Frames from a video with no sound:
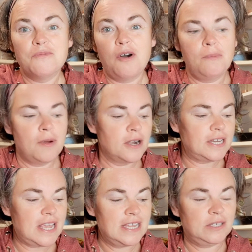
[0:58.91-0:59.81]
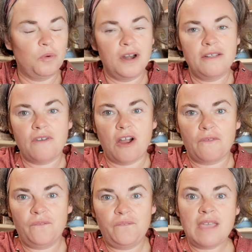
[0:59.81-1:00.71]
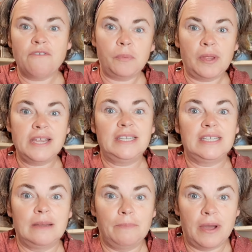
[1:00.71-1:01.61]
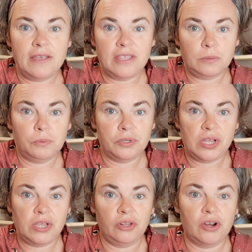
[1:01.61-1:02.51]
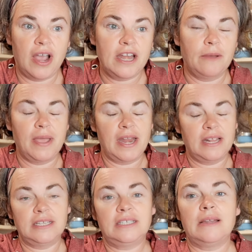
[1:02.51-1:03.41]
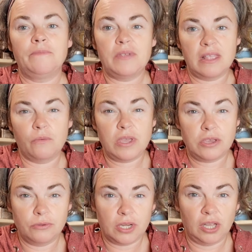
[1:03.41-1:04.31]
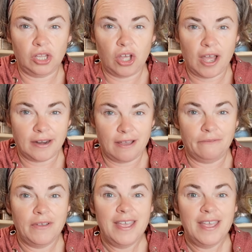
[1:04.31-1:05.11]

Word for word: Walmart is one of our favorite places to buy this particular item, and it is something that we use a lot of.